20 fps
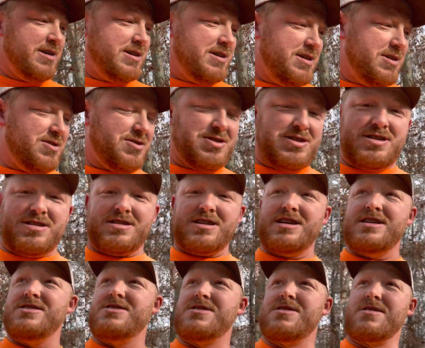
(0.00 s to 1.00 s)
it's just
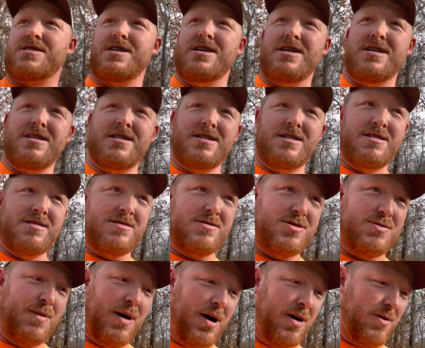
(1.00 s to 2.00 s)
easier to cut it in
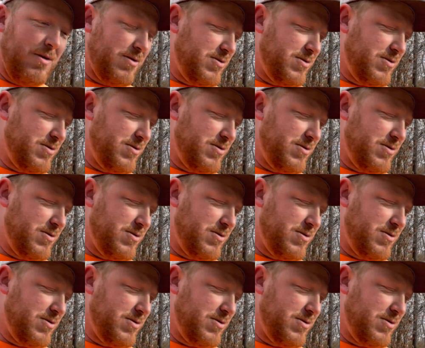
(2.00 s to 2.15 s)
smaller